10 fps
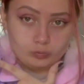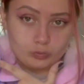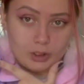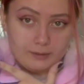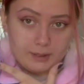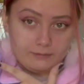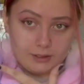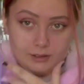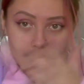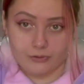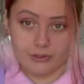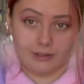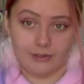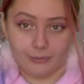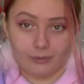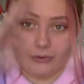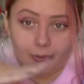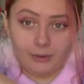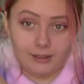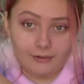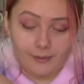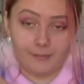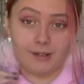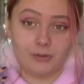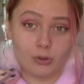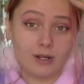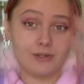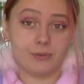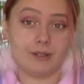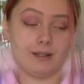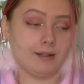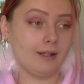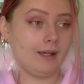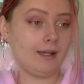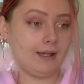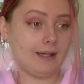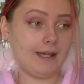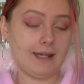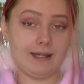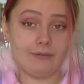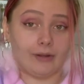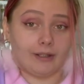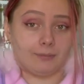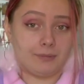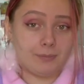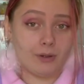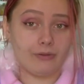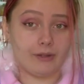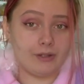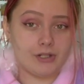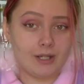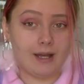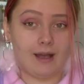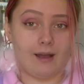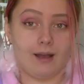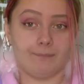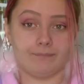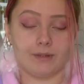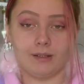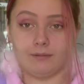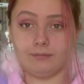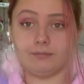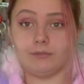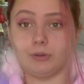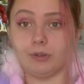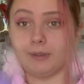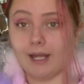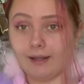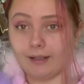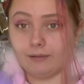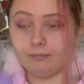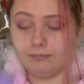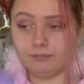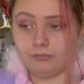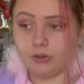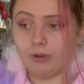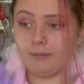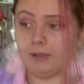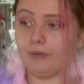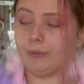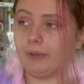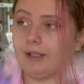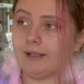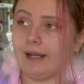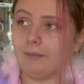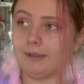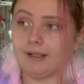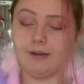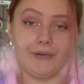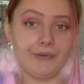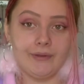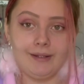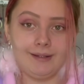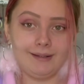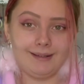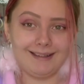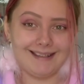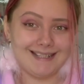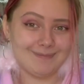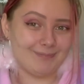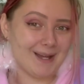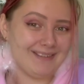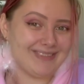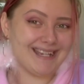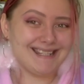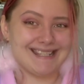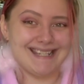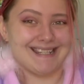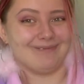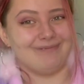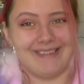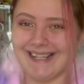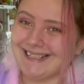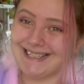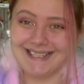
I make videos at least once a week, sometimes twice a week if I can be bothered. You will be getting 2 uploads a week now because it's birthday season, bitch.